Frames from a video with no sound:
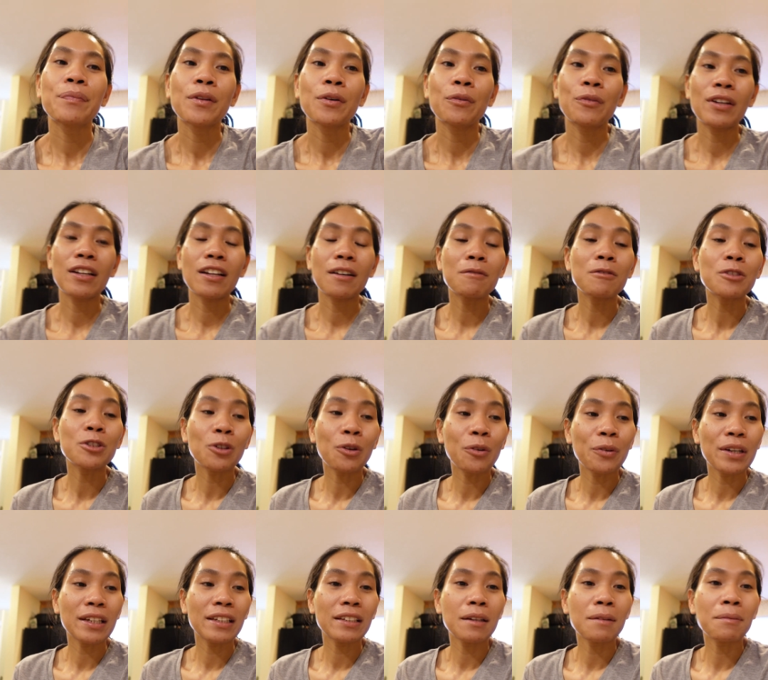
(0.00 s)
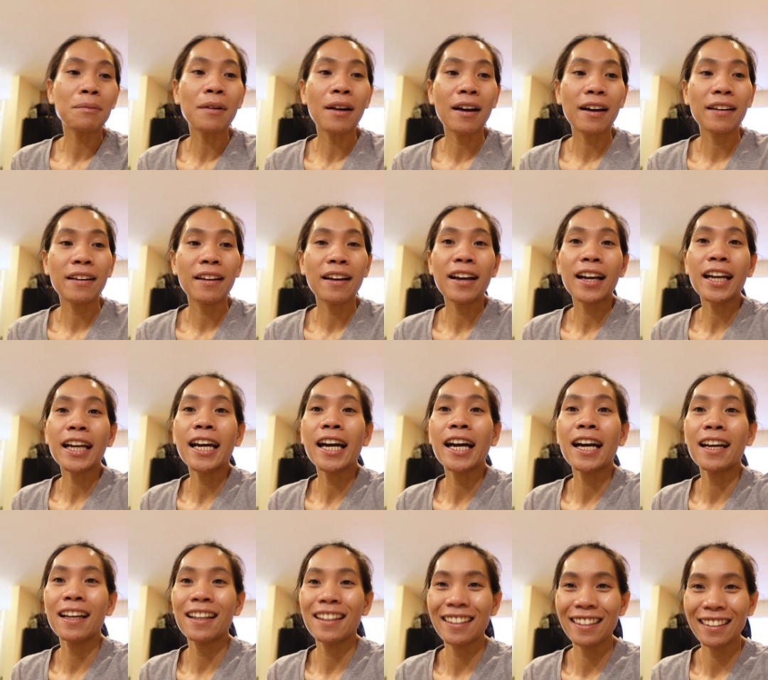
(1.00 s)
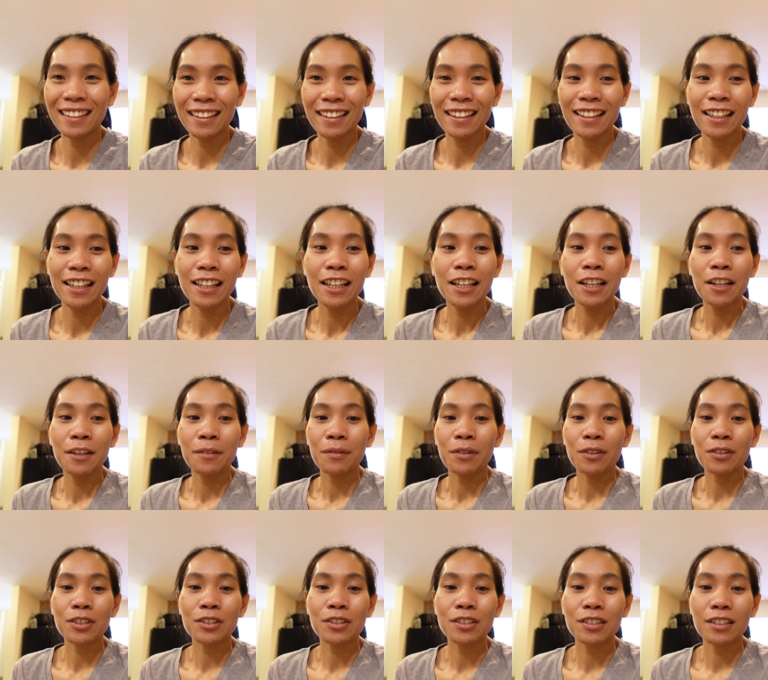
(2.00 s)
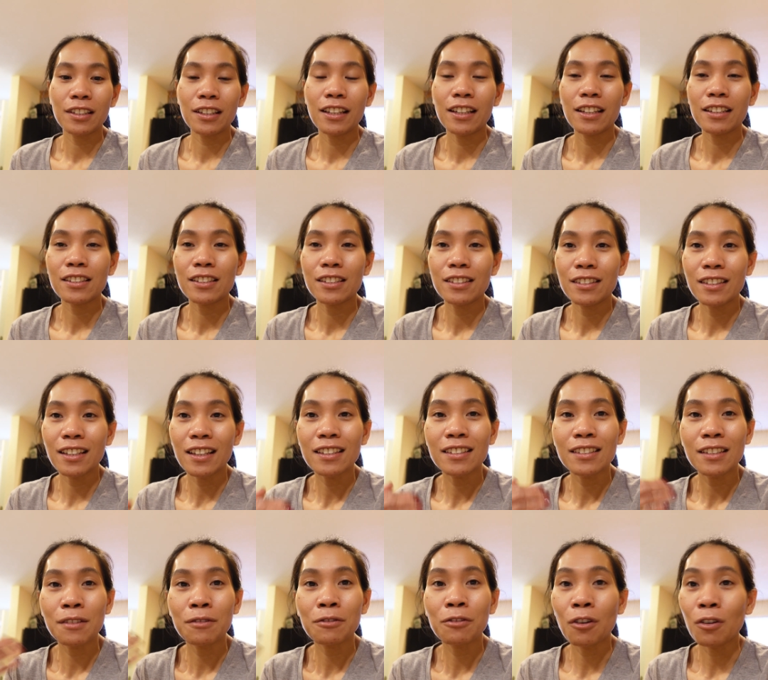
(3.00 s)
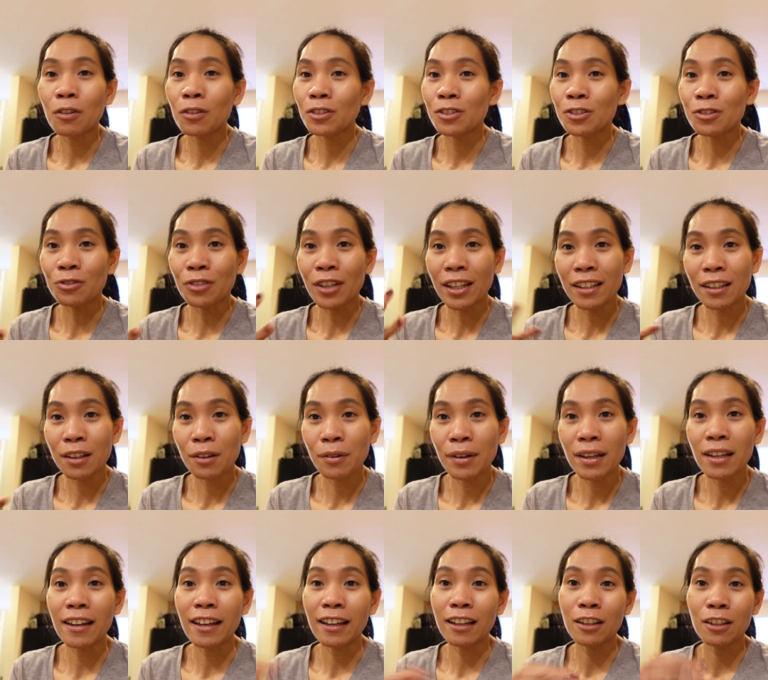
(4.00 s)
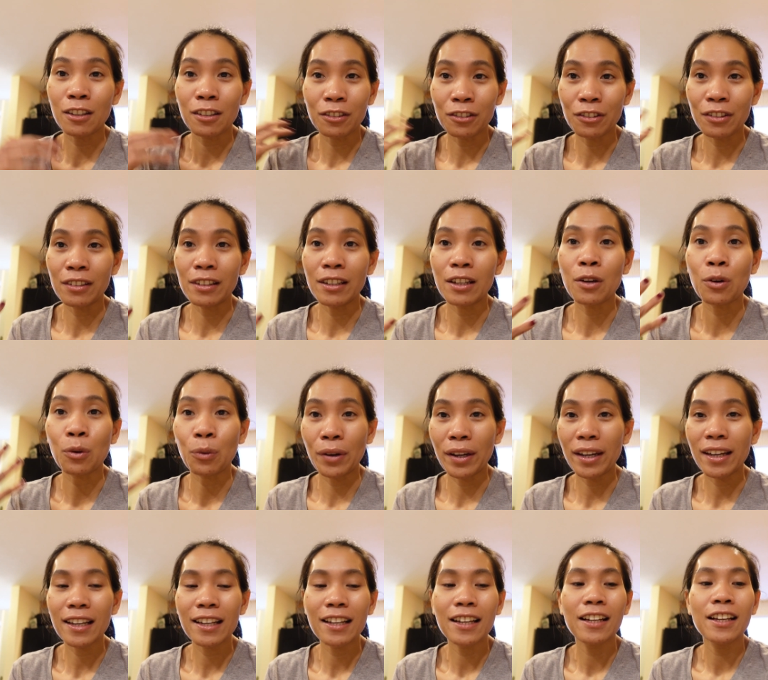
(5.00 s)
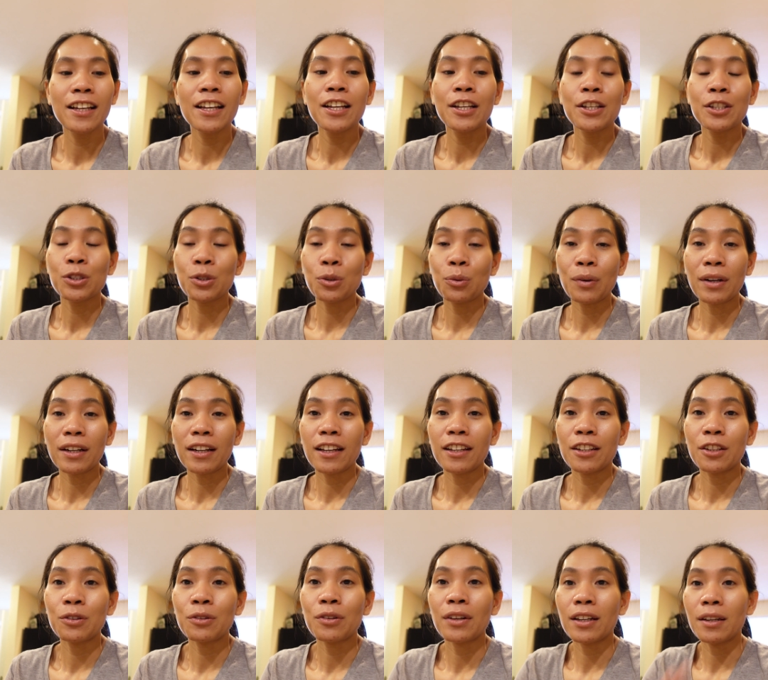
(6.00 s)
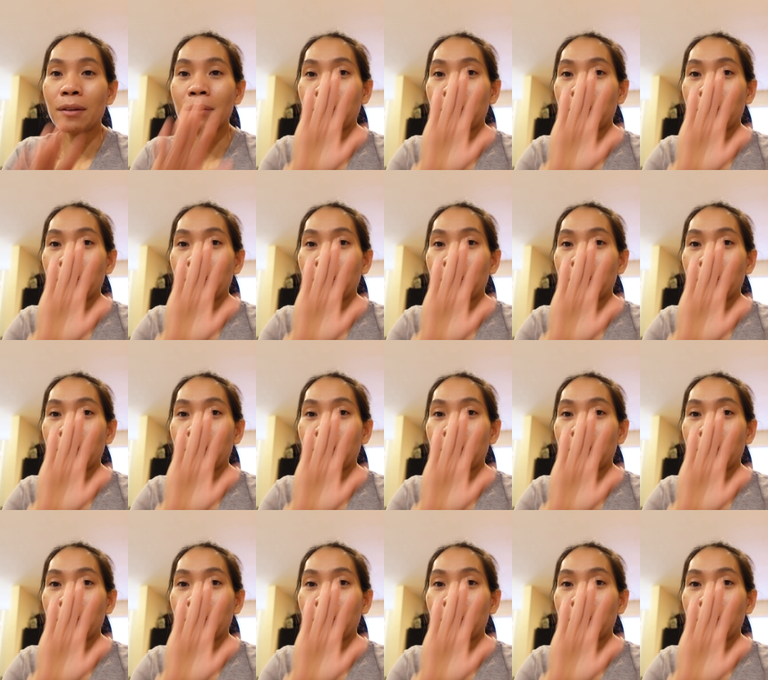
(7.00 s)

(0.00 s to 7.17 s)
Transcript: When I'm showing the product, because it doesn't focus right away, like really quick. So what I do, I